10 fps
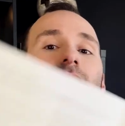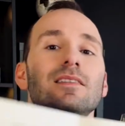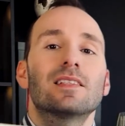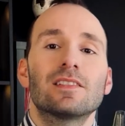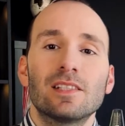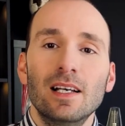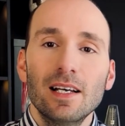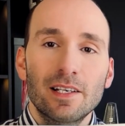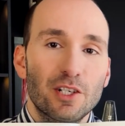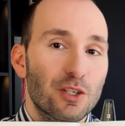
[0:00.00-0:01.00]
the
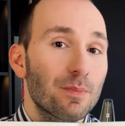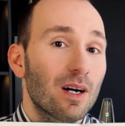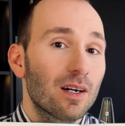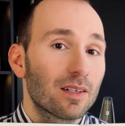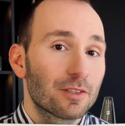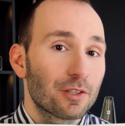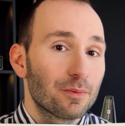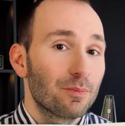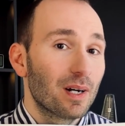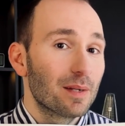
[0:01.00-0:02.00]
Turkish March
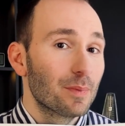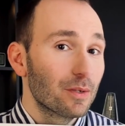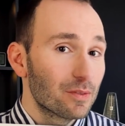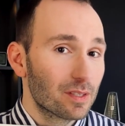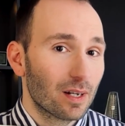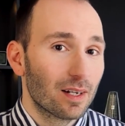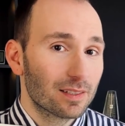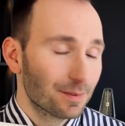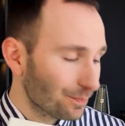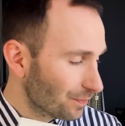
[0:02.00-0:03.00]
by
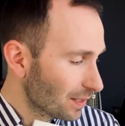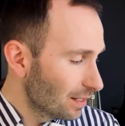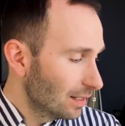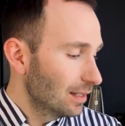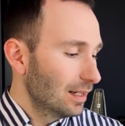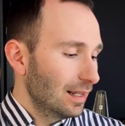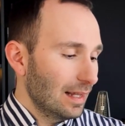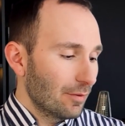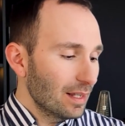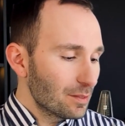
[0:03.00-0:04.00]
Mozart.
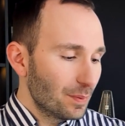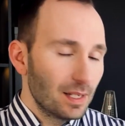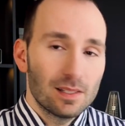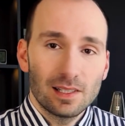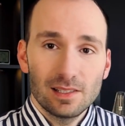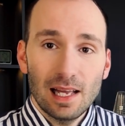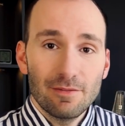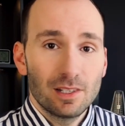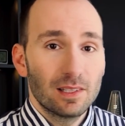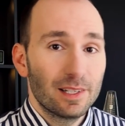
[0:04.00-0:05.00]
Now this piece is
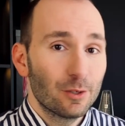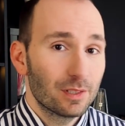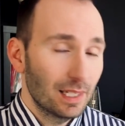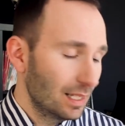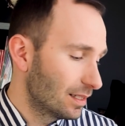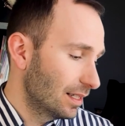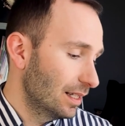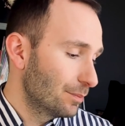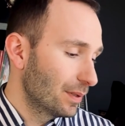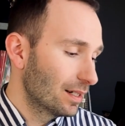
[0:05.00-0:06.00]
definitely not
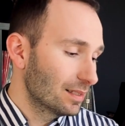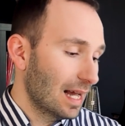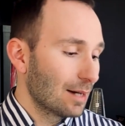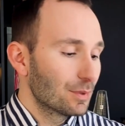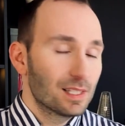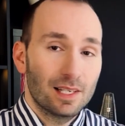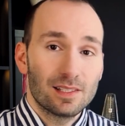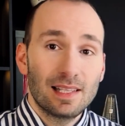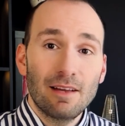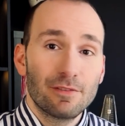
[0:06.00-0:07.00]
easy, but I would say it's
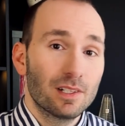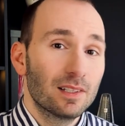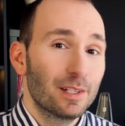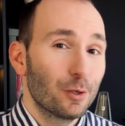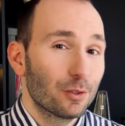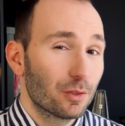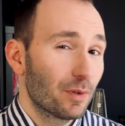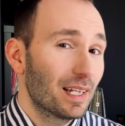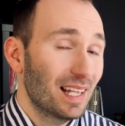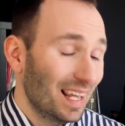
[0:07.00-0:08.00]
definitely not
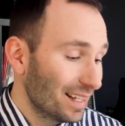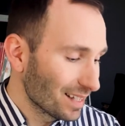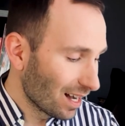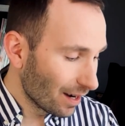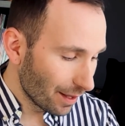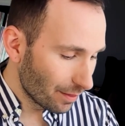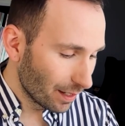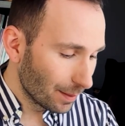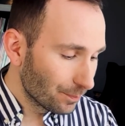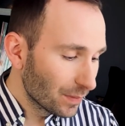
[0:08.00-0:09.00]
grade 8 either.